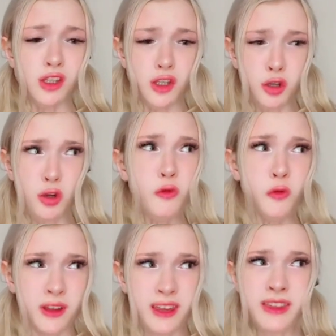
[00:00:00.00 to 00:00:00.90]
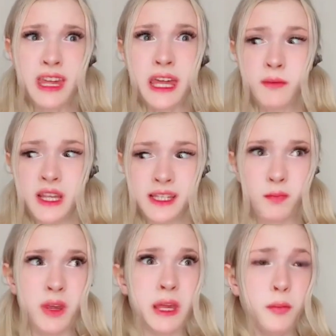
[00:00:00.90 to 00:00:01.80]
Do you really think it means
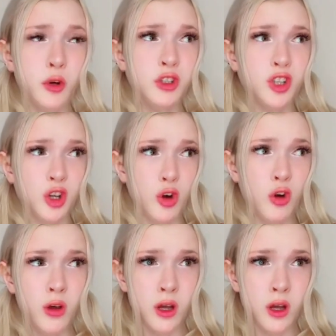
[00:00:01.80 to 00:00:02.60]
people too?